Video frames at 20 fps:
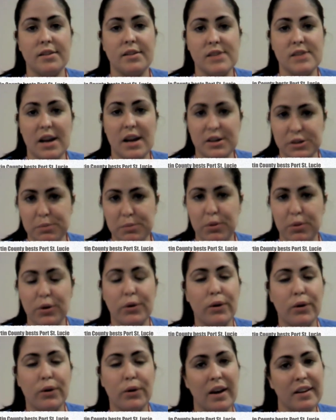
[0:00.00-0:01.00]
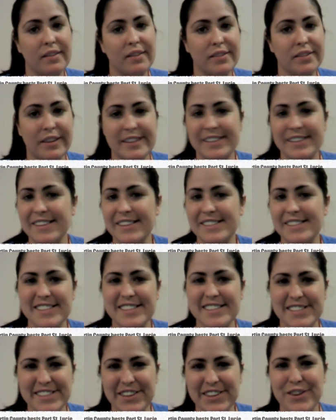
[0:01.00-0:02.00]
it was actually pretty cool. I was
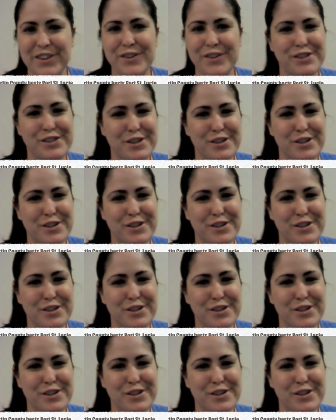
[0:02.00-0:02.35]
listening to the coach,